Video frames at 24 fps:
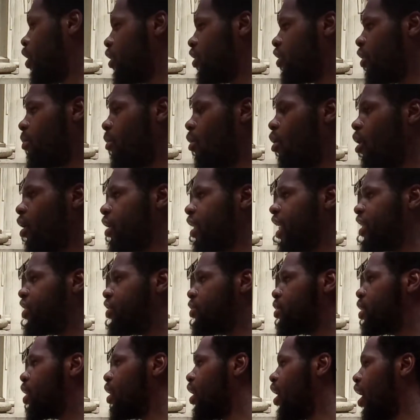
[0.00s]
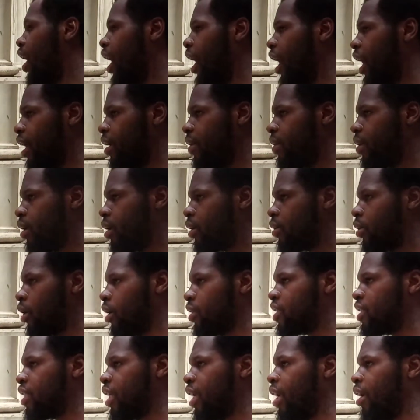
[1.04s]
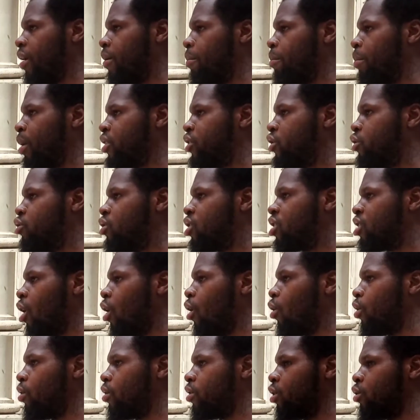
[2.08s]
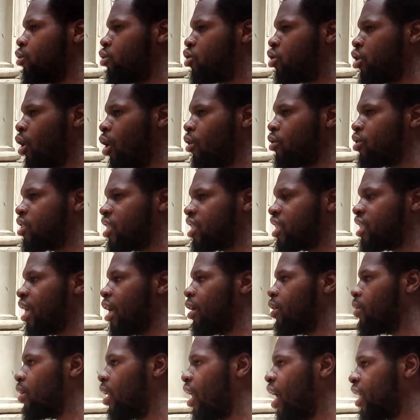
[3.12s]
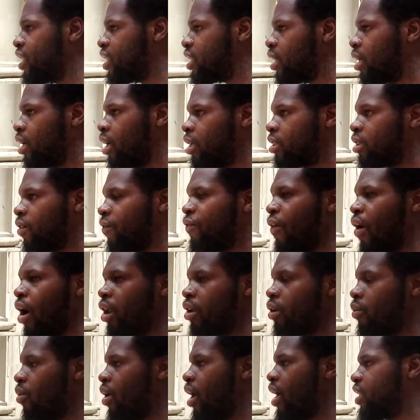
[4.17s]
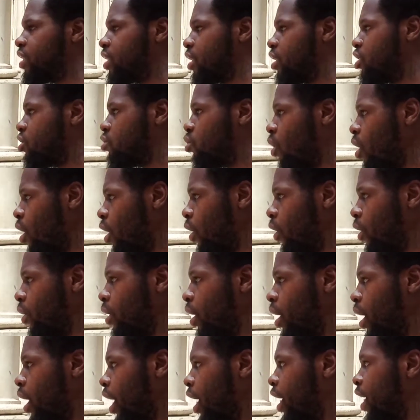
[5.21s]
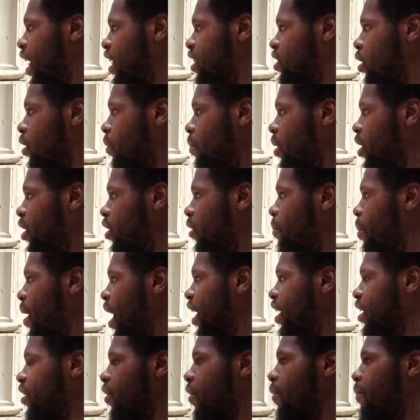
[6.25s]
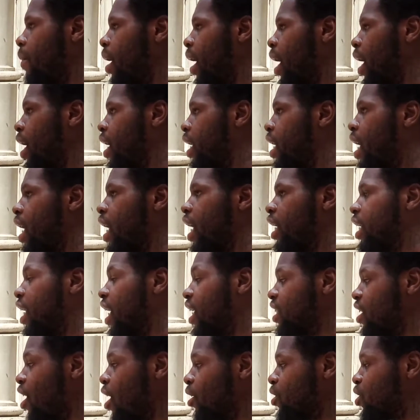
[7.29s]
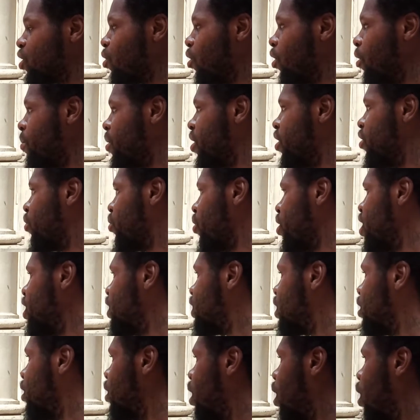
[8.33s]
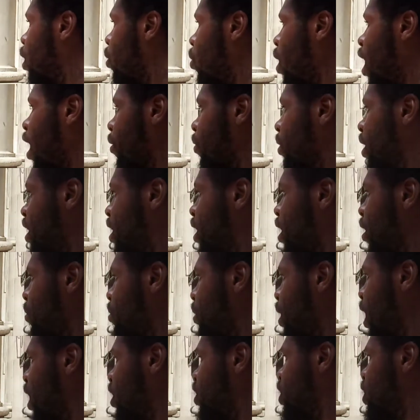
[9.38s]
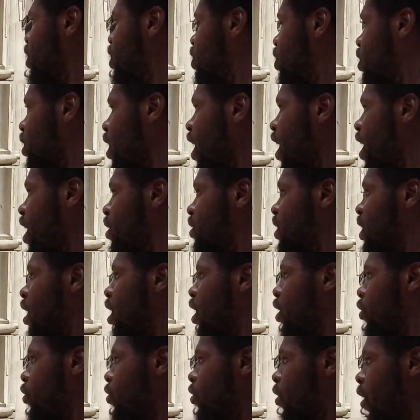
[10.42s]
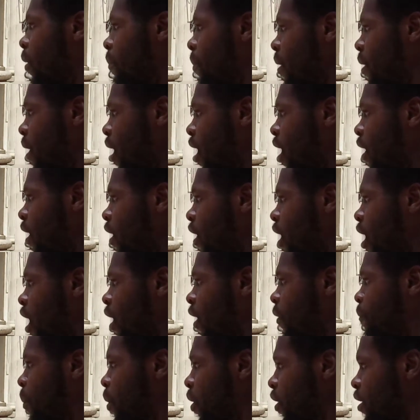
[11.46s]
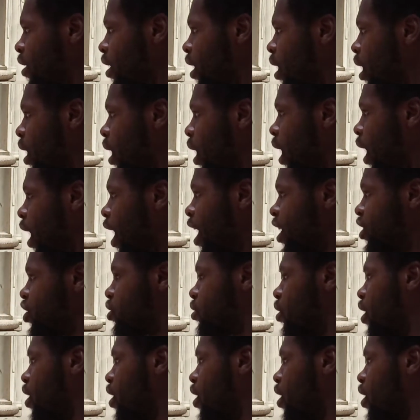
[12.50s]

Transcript: The more that you could have had. You know what I'm saying? But you chose to settle less, to follow the ways of this world, and that's going to be in the back of your mind. And that's also going to be the reason why when it comes down to your slaves, you're going to be putting extra